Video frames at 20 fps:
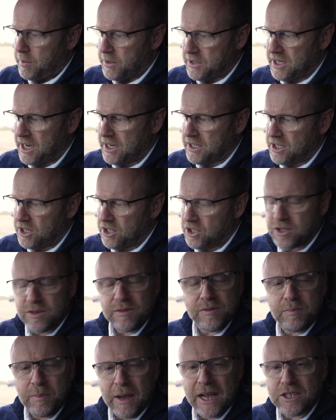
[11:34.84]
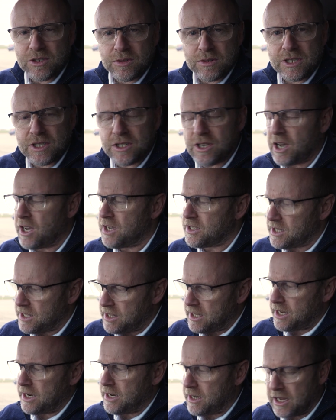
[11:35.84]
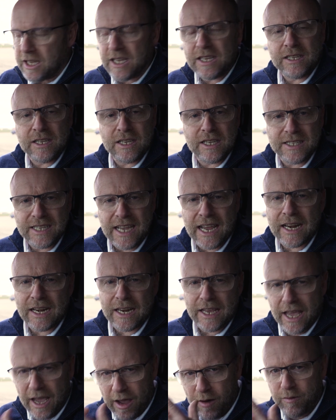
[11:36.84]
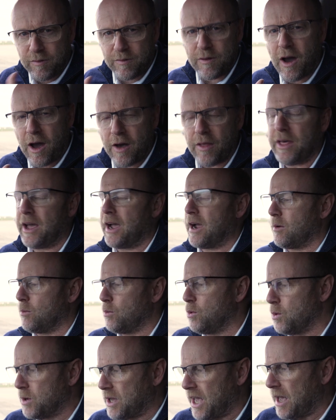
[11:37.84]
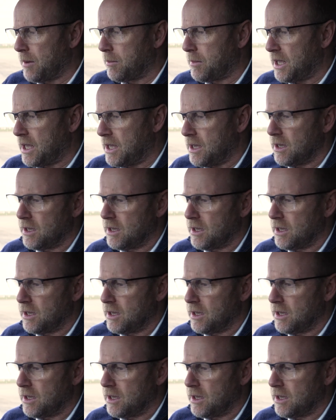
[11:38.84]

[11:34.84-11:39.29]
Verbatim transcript: percentage of battery size and then exactly how far that will get me.